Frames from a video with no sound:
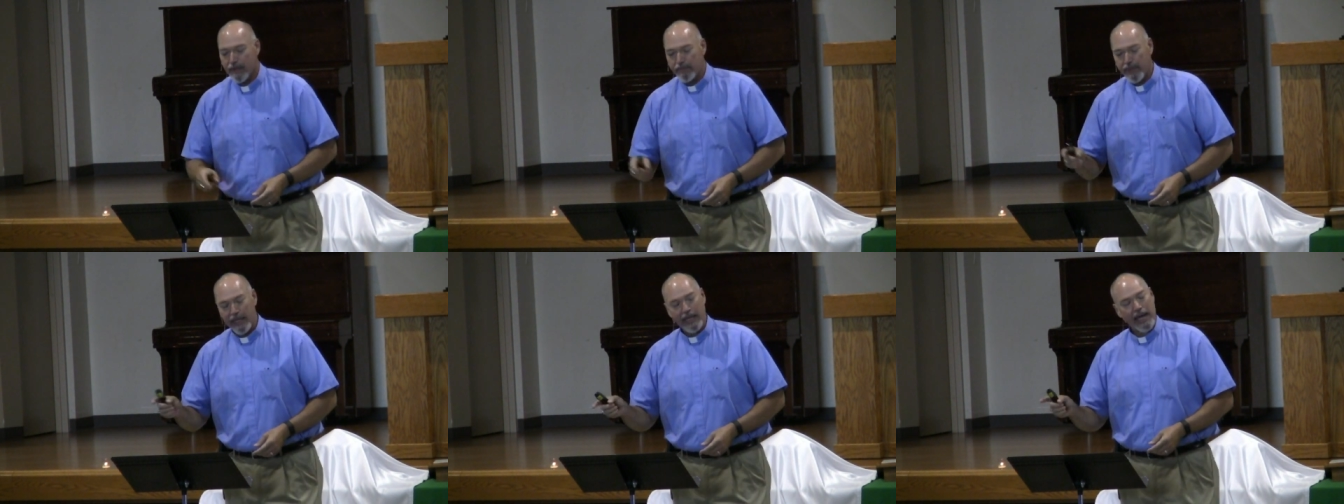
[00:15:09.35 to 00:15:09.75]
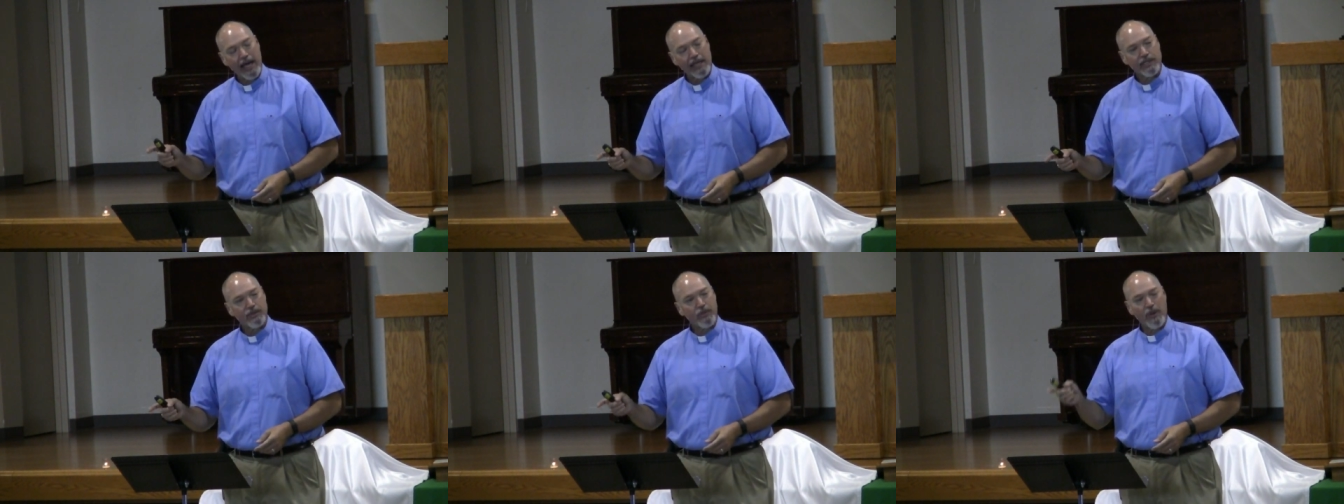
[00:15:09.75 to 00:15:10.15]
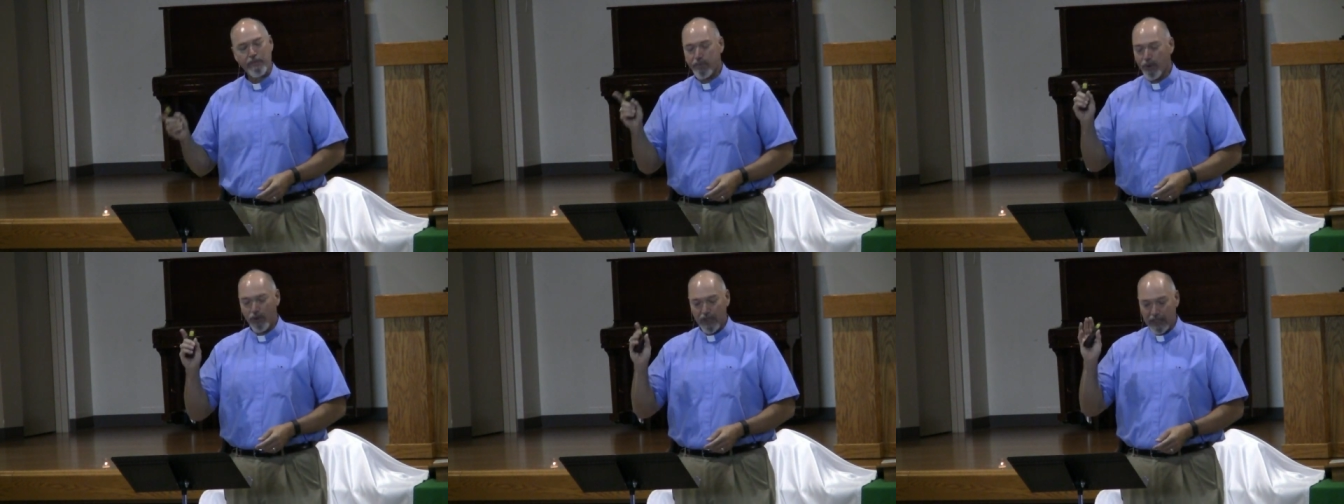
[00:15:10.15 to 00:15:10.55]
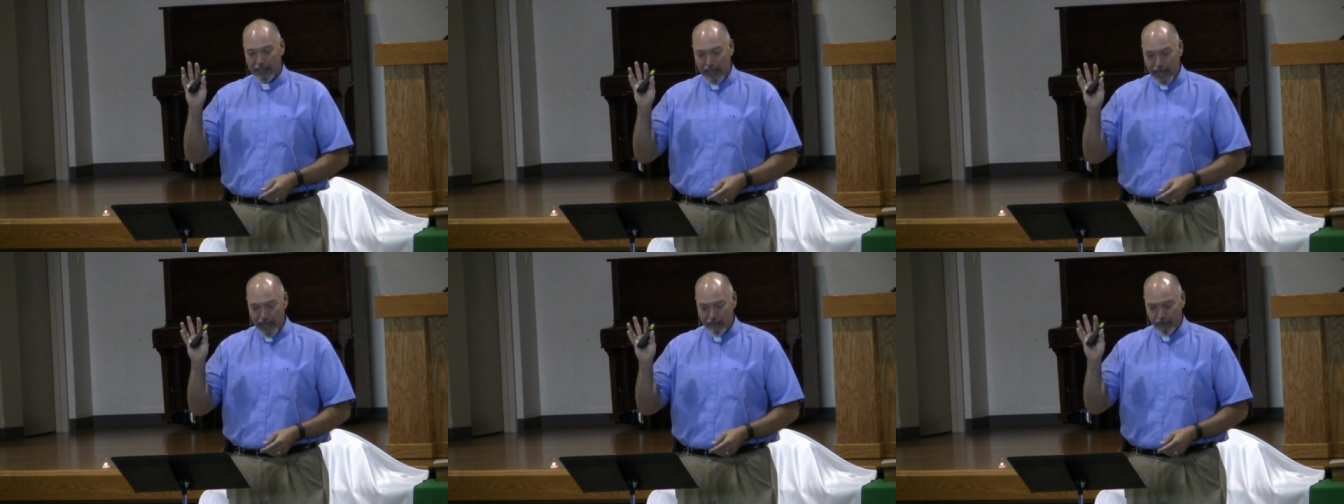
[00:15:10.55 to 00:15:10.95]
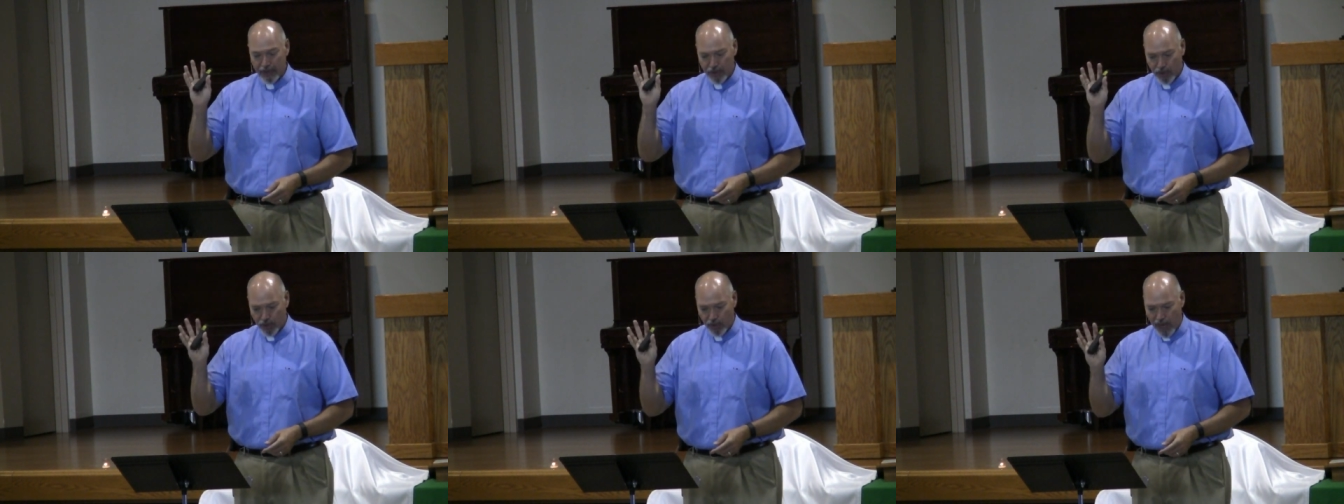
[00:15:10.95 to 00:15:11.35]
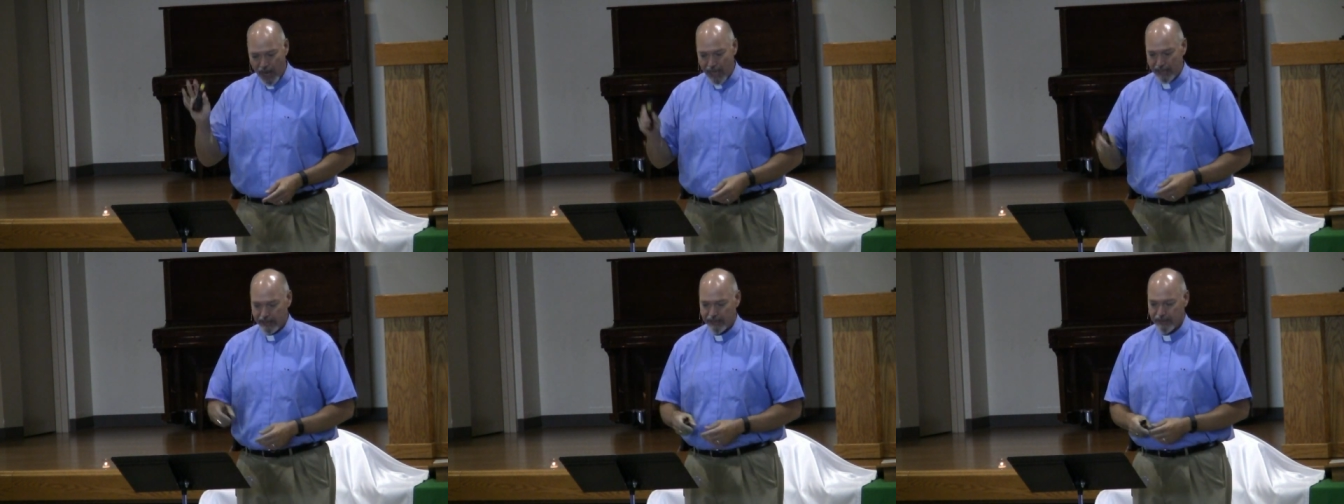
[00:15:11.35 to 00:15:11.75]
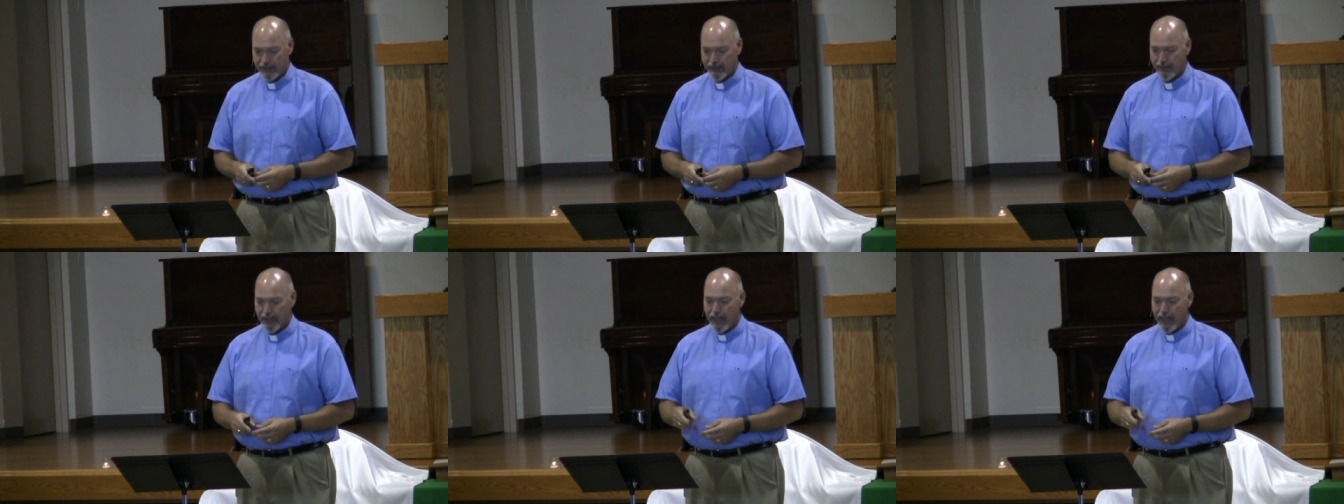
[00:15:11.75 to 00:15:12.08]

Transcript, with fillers: because we proclaim Christ